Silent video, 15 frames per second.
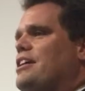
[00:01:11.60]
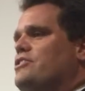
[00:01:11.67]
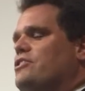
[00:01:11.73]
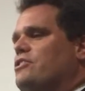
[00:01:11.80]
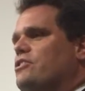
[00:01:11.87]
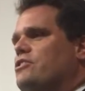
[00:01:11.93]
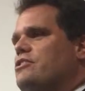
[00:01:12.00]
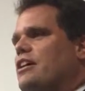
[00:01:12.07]
has
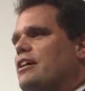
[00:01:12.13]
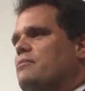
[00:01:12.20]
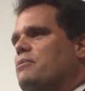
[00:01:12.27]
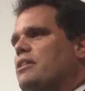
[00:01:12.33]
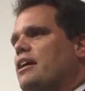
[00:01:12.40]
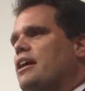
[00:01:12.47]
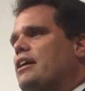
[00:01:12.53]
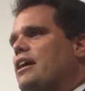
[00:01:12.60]
a good time
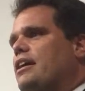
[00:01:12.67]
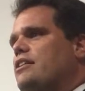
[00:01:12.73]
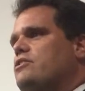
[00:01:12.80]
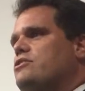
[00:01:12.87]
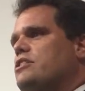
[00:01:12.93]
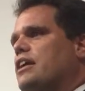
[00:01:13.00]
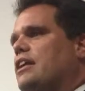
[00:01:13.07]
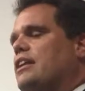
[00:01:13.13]
with that, I
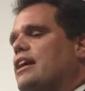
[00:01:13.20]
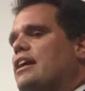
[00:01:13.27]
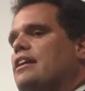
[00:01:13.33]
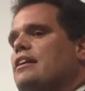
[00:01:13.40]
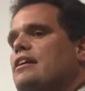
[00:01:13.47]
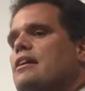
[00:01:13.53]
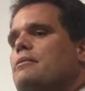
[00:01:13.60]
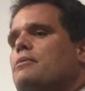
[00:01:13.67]
understand that,
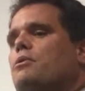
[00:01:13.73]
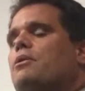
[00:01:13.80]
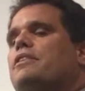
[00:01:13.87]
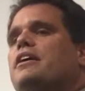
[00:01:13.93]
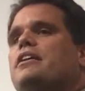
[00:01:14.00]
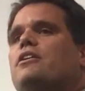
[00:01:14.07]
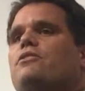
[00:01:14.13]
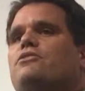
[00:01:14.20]
but what
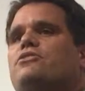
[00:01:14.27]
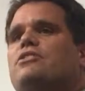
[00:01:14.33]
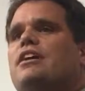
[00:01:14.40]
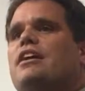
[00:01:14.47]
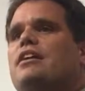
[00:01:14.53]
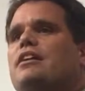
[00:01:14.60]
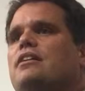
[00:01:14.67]
they don't say